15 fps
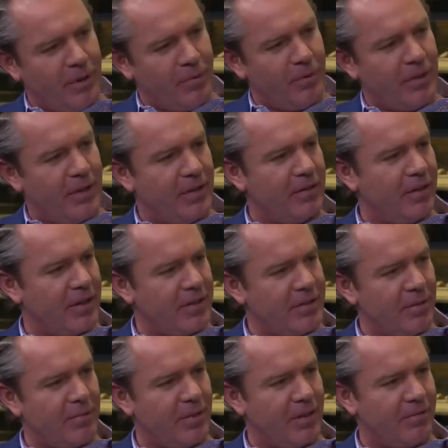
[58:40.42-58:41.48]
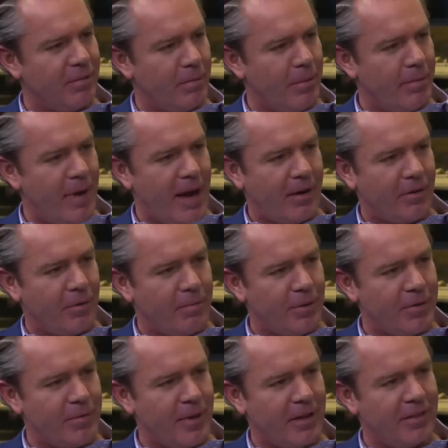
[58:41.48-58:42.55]
like, when they look at something from a macro
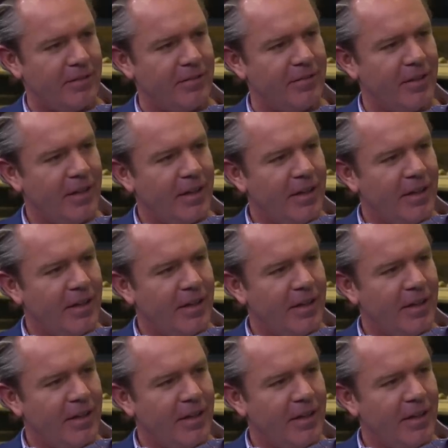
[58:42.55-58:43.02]
perspective,